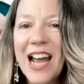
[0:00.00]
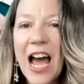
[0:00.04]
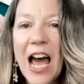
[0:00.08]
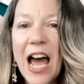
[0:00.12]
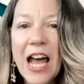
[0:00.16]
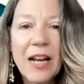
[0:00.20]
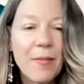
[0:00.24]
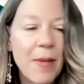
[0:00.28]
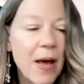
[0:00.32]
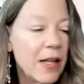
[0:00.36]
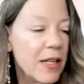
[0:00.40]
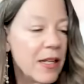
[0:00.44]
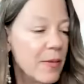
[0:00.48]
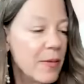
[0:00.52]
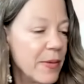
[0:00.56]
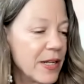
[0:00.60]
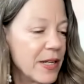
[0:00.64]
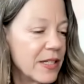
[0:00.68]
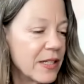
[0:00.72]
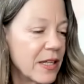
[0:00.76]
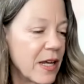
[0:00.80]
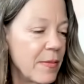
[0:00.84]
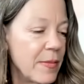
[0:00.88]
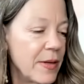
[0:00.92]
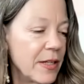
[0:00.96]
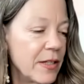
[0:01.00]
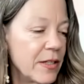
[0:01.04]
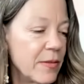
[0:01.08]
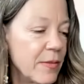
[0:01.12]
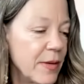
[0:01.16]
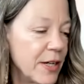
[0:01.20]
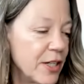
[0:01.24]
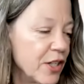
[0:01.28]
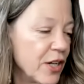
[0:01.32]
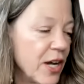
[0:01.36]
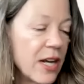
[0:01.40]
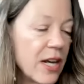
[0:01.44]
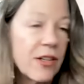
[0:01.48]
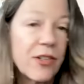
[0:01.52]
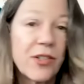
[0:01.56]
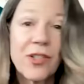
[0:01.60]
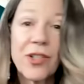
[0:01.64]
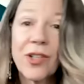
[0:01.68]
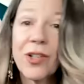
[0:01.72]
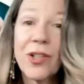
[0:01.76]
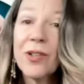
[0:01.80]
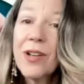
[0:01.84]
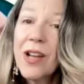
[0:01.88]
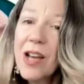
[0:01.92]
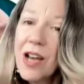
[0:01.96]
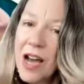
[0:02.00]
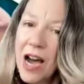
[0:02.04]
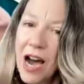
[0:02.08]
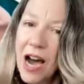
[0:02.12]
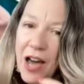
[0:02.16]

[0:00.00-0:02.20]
Adam Elenbaas, coming to my channel soon.